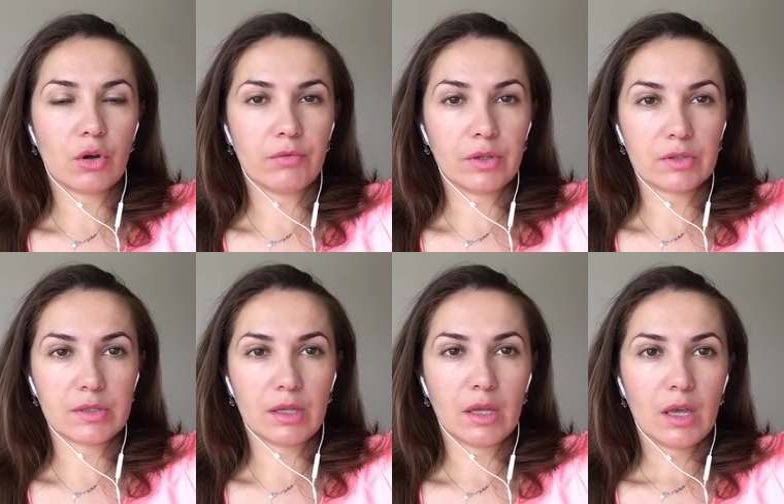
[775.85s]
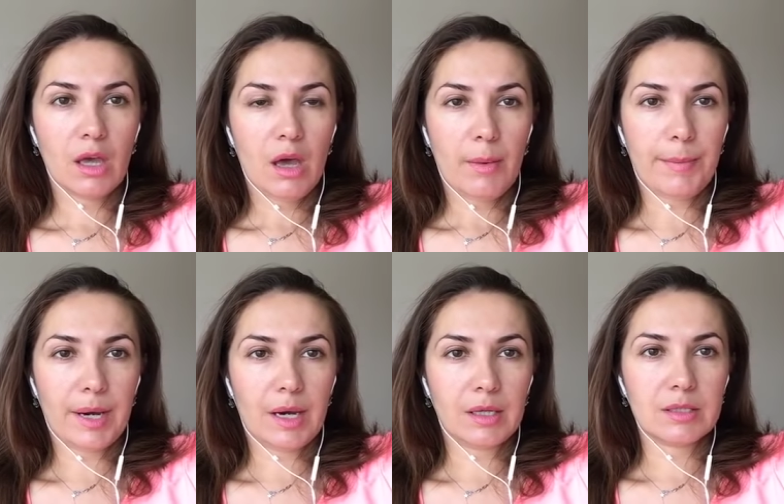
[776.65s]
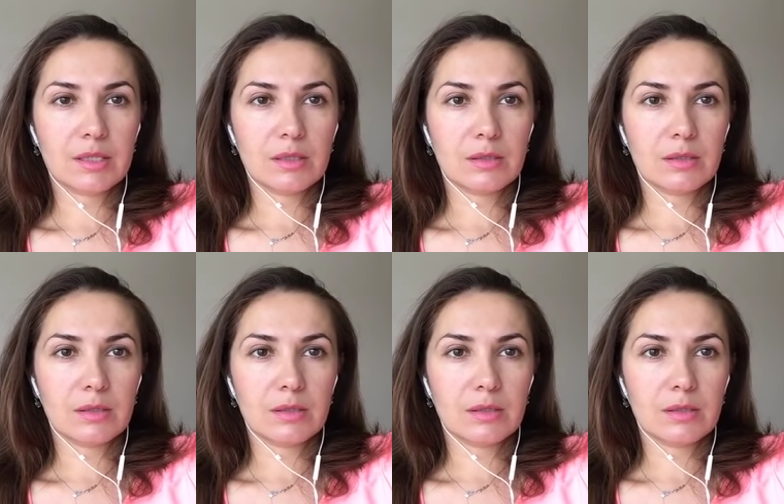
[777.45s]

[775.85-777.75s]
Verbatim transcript: obviously. But